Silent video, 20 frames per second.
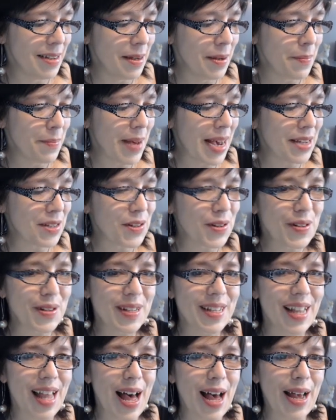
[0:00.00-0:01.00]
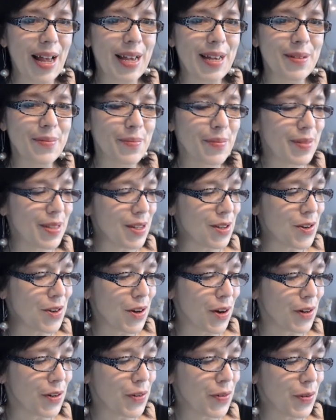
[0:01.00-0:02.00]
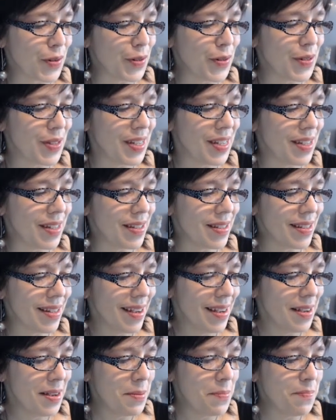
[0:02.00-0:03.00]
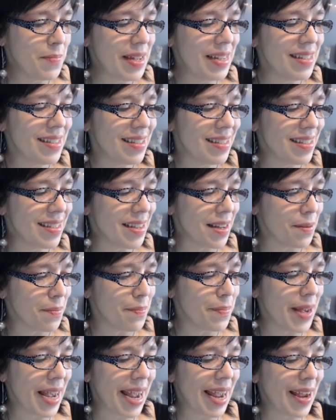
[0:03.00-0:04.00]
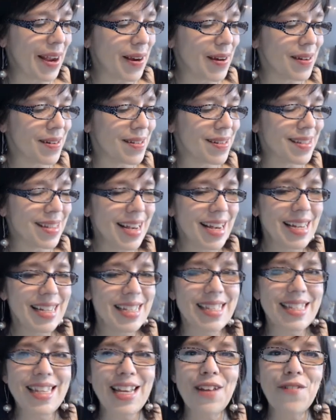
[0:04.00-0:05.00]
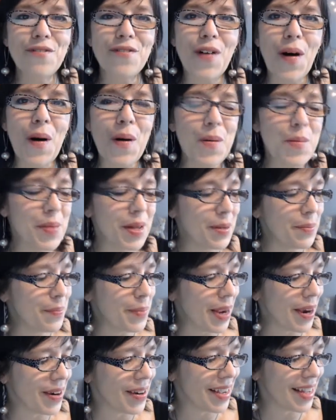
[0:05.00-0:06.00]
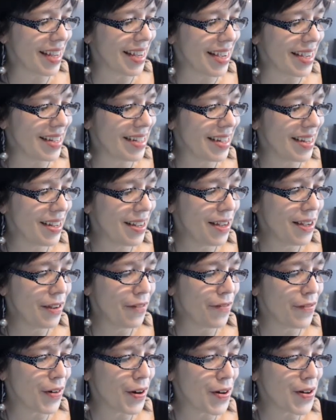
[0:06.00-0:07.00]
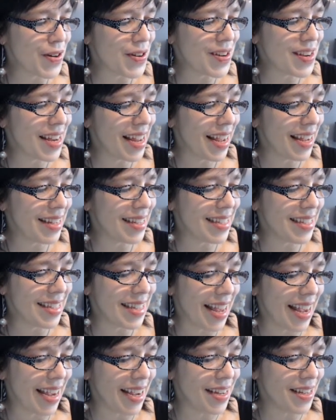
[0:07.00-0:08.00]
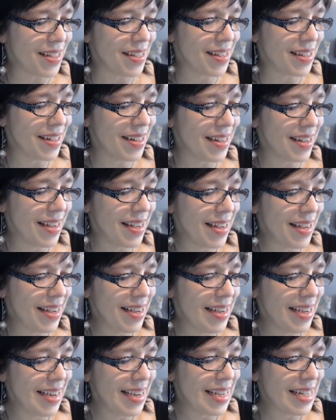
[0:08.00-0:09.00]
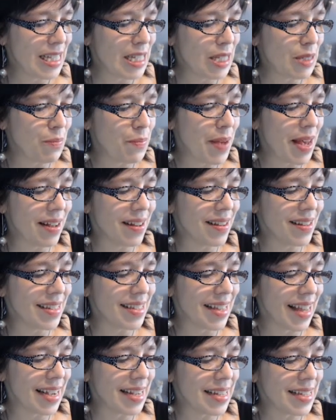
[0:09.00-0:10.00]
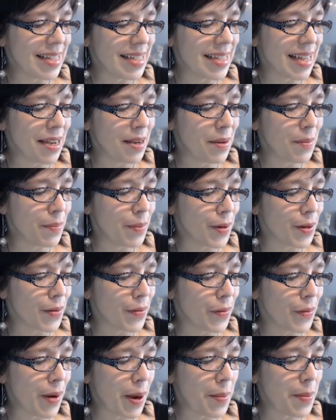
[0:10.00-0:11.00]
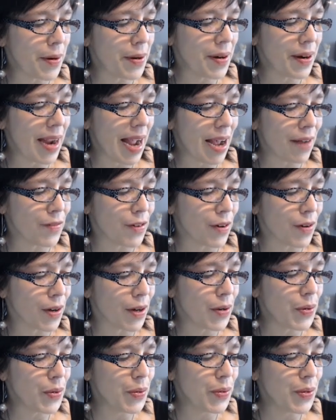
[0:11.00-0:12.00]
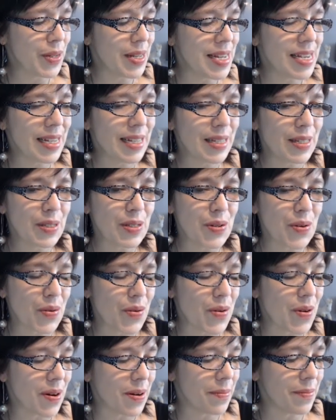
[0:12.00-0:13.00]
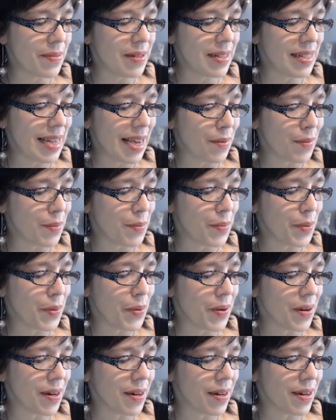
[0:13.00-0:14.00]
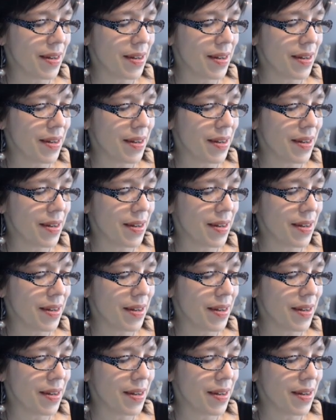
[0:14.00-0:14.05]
Magical limes and chartreuses, mints and pears, sea foam and parakeet, fern and sage. It smells like sunburnt rubber after a cooling storm downpour.